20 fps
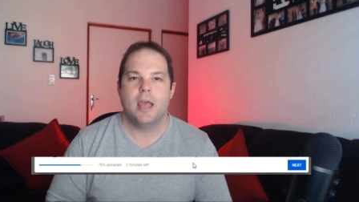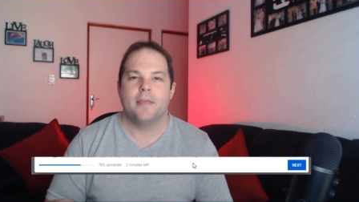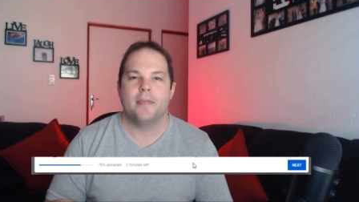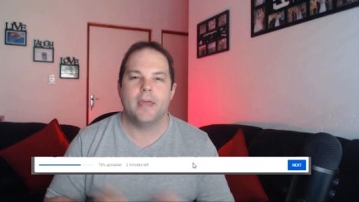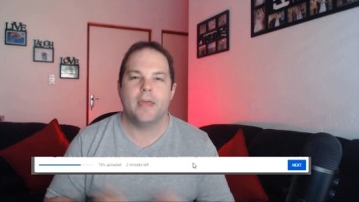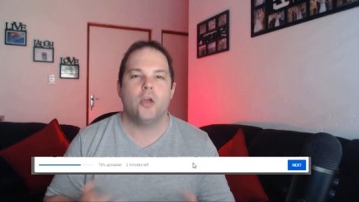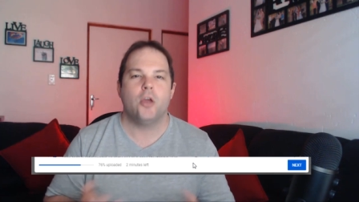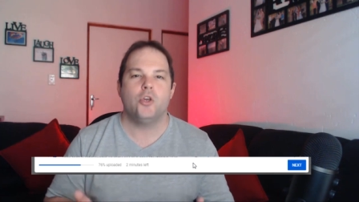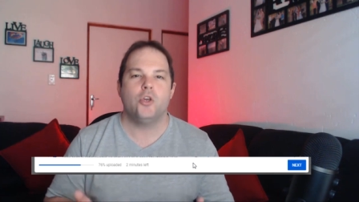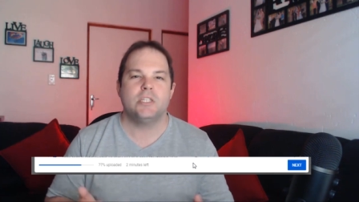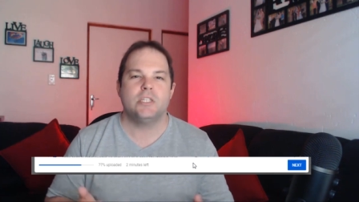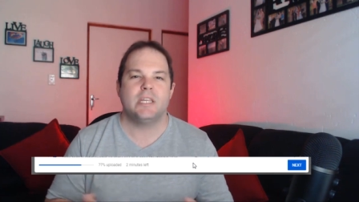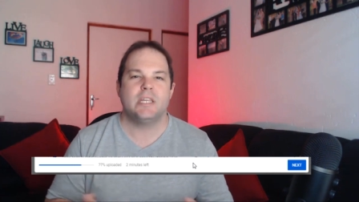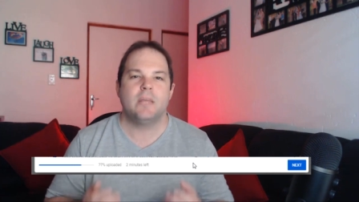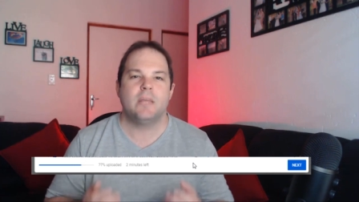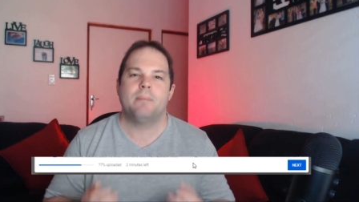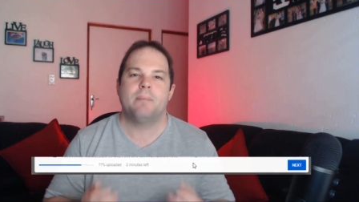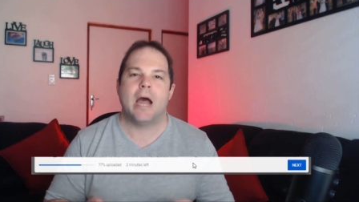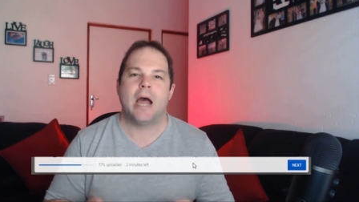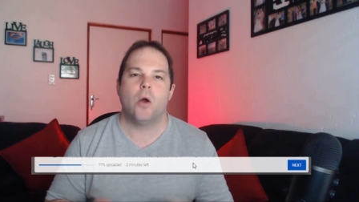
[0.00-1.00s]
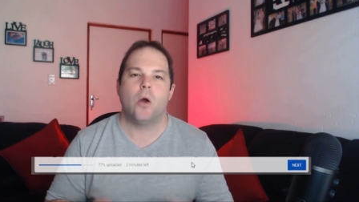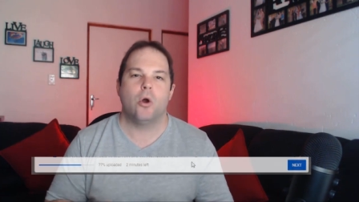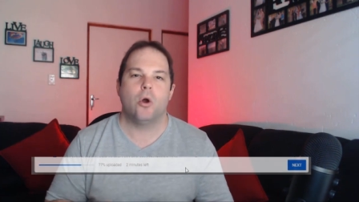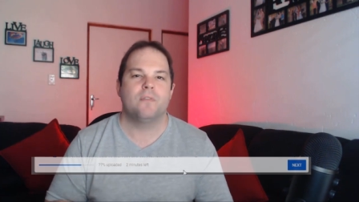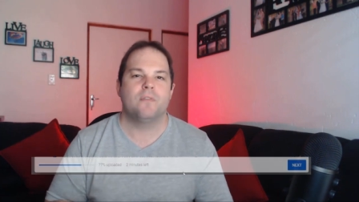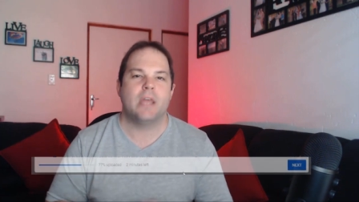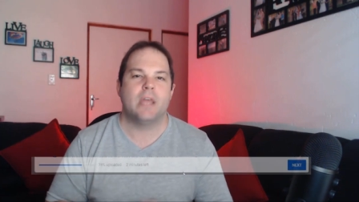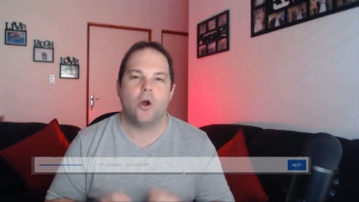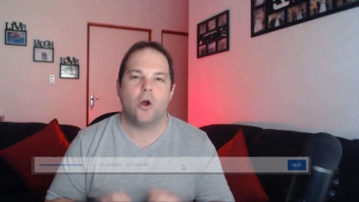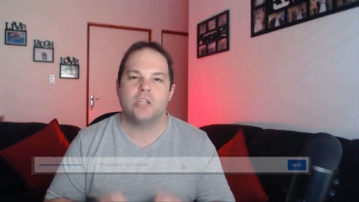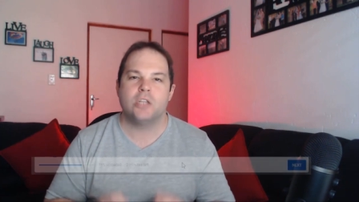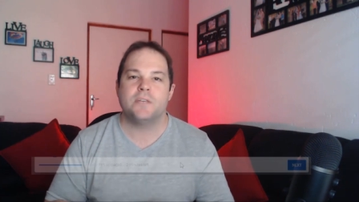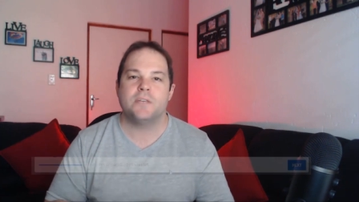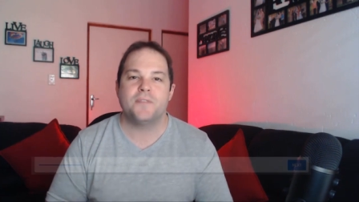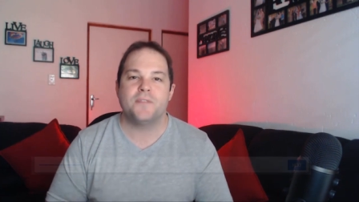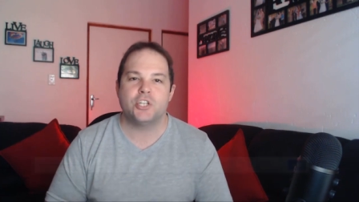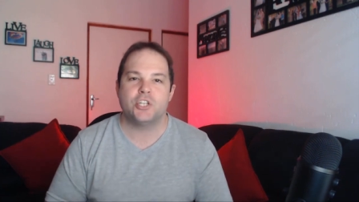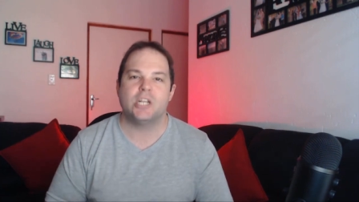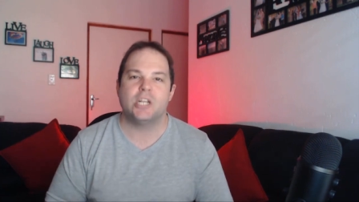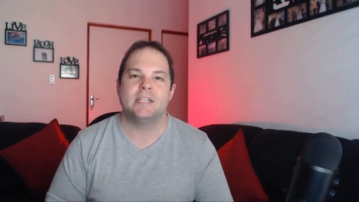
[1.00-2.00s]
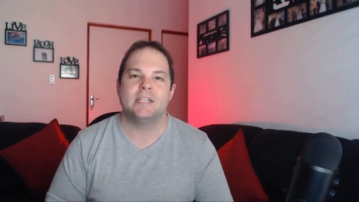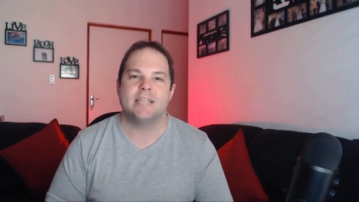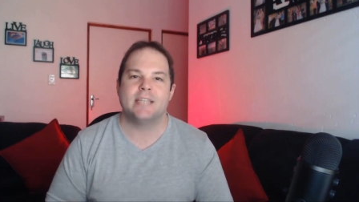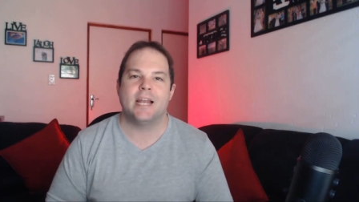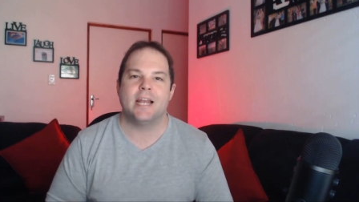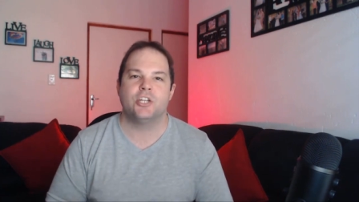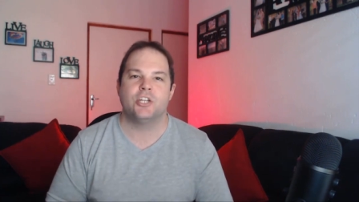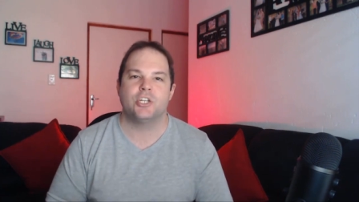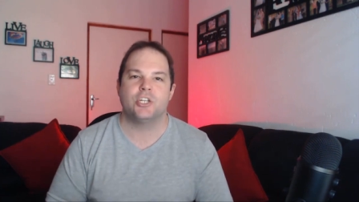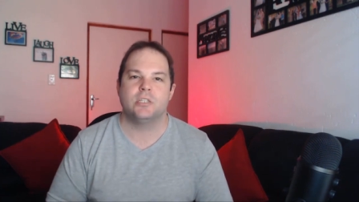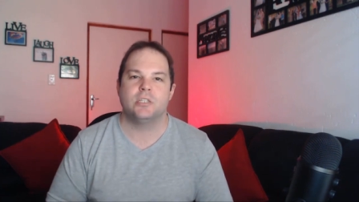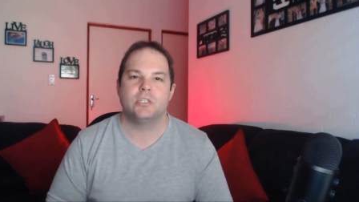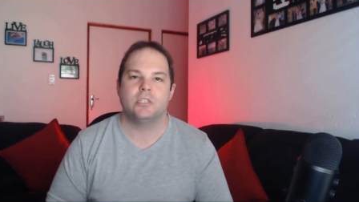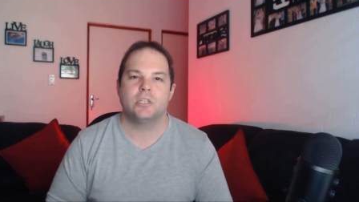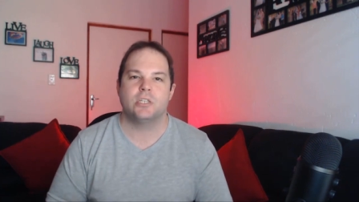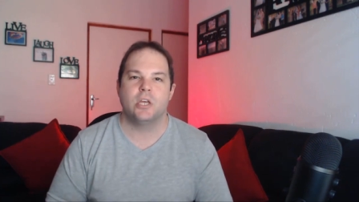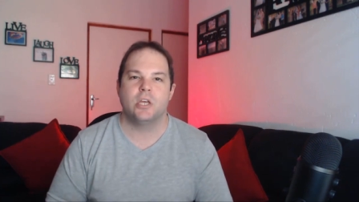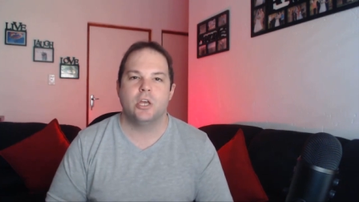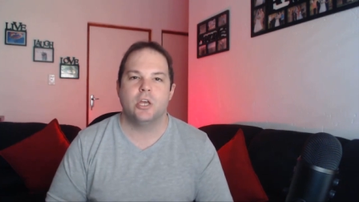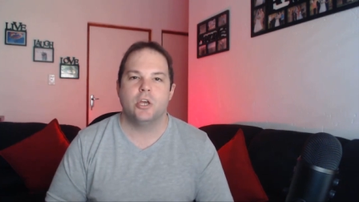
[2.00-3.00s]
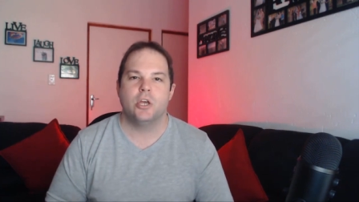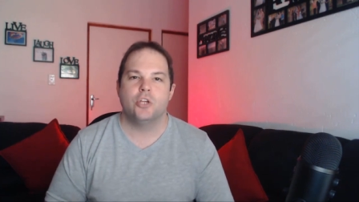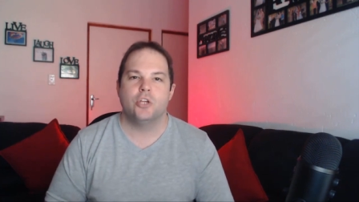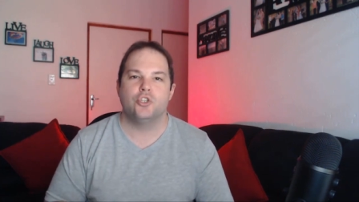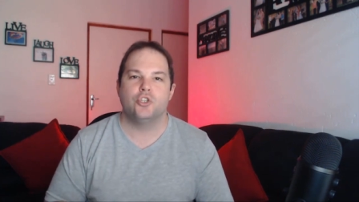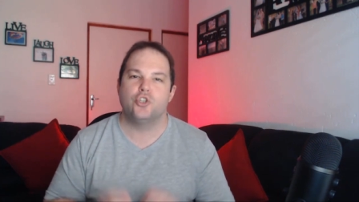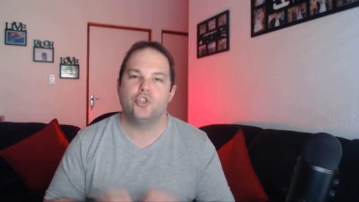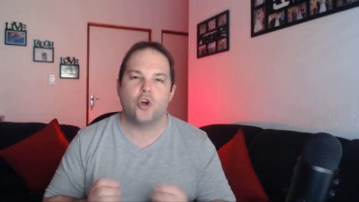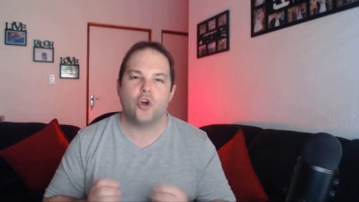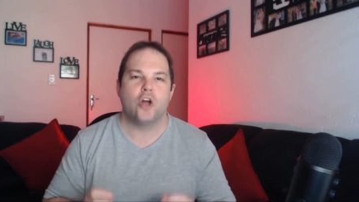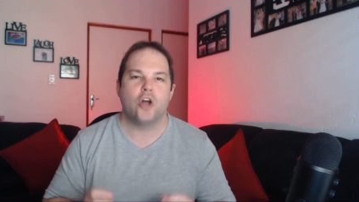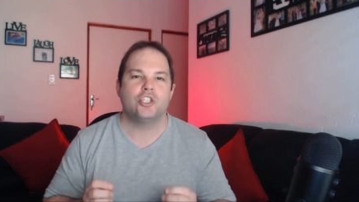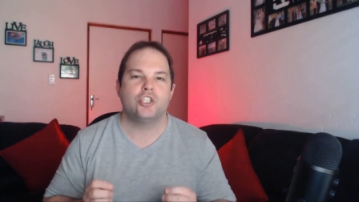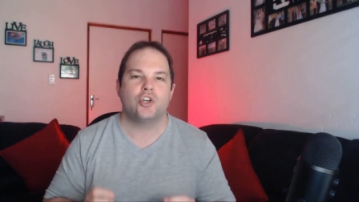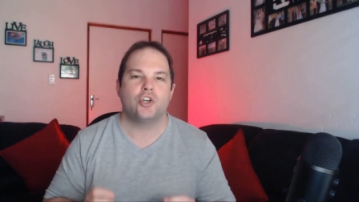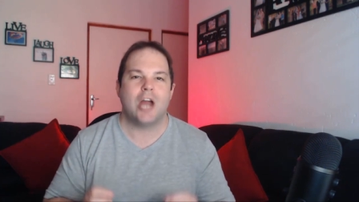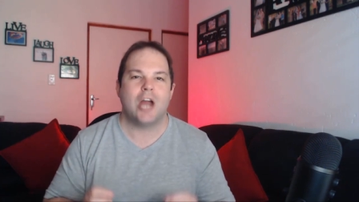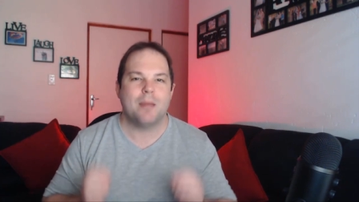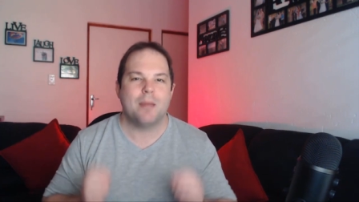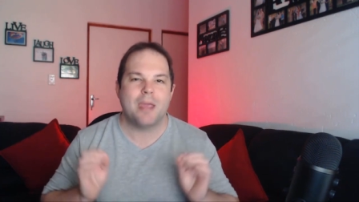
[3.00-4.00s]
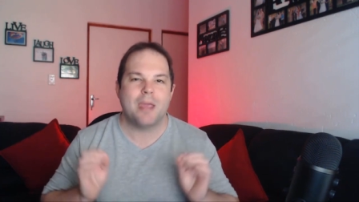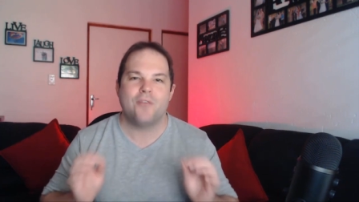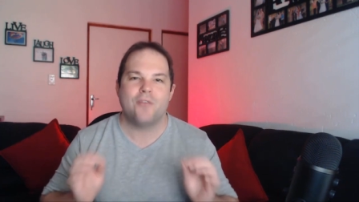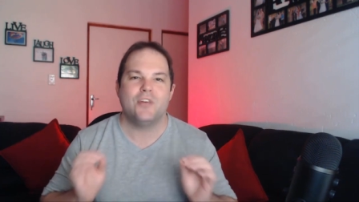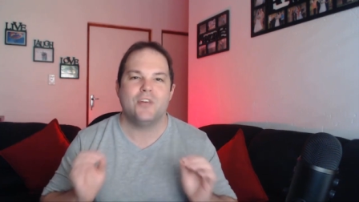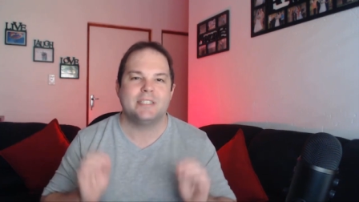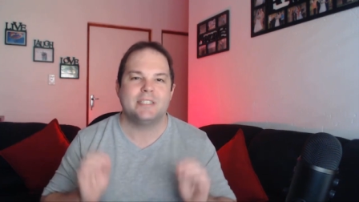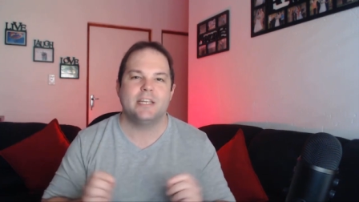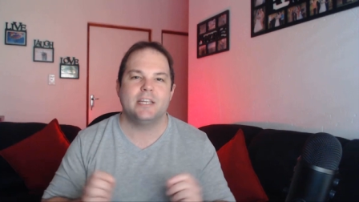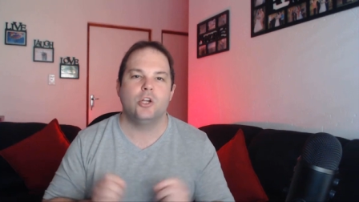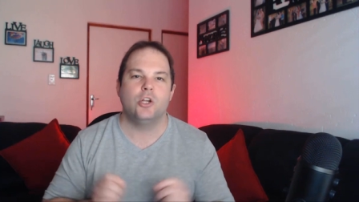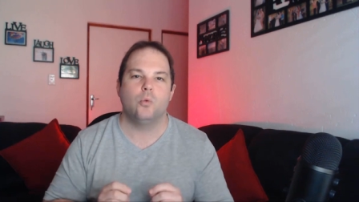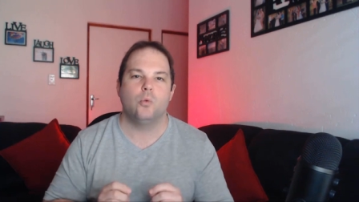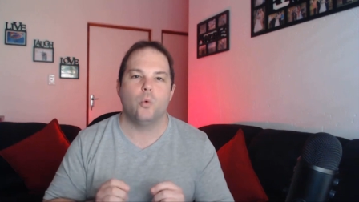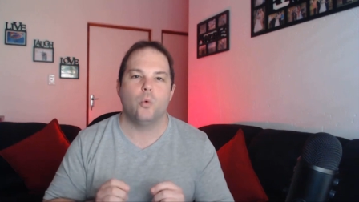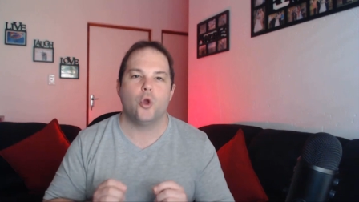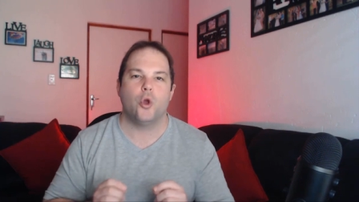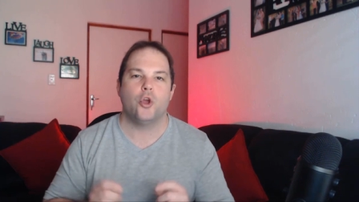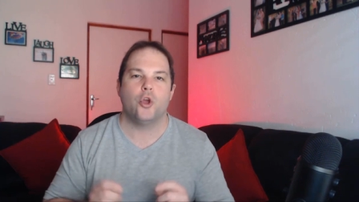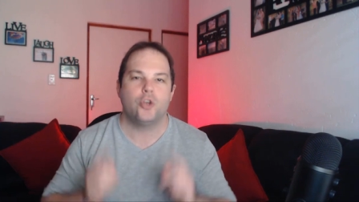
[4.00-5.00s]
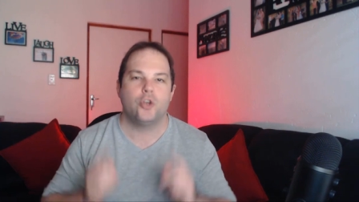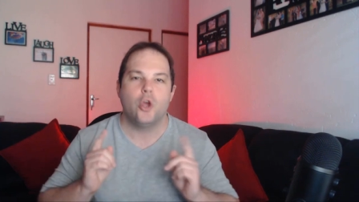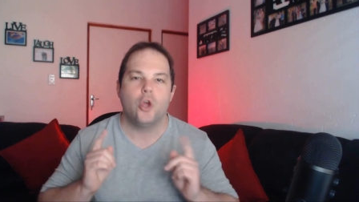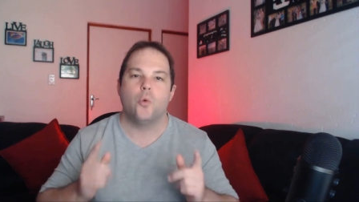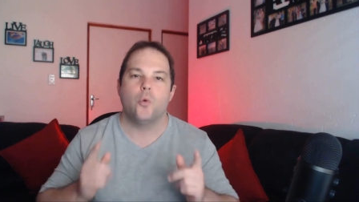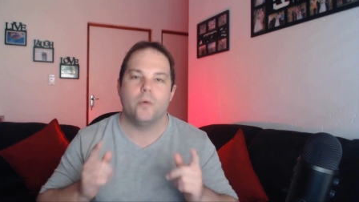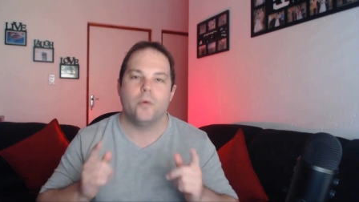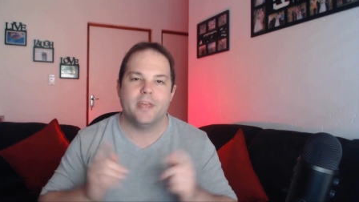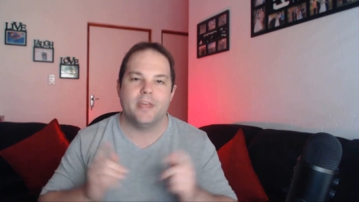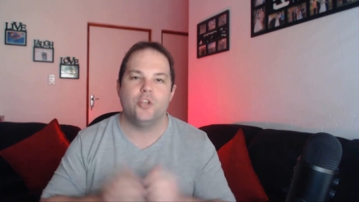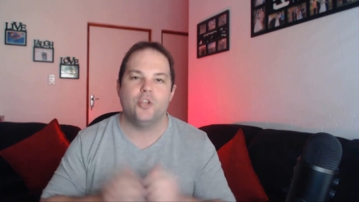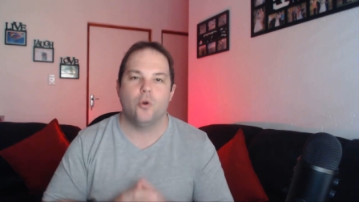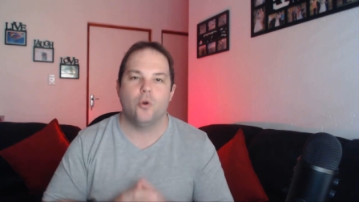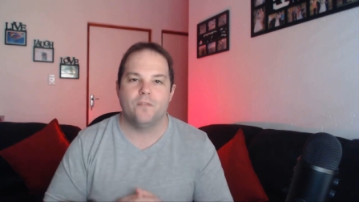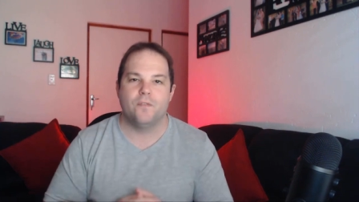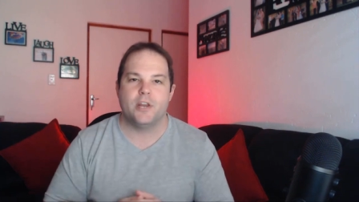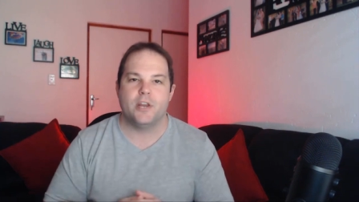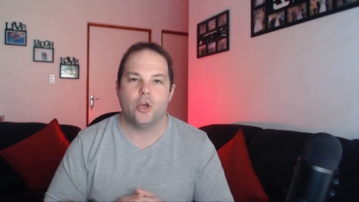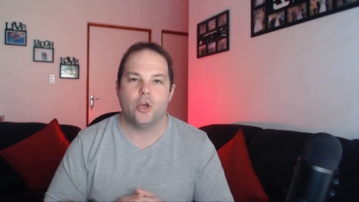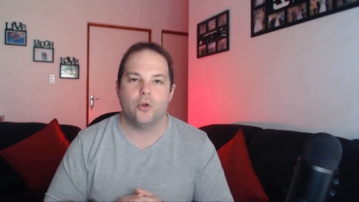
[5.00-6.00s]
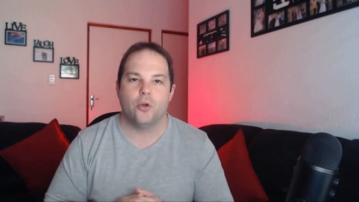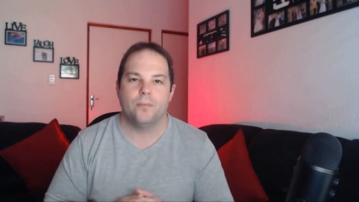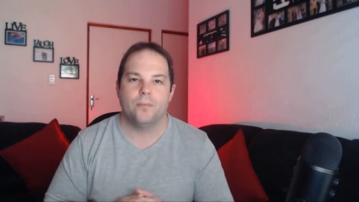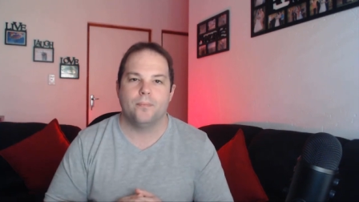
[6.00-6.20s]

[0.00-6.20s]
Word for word: they are using the power of their artificial intelligence to transcribe every single word within your video.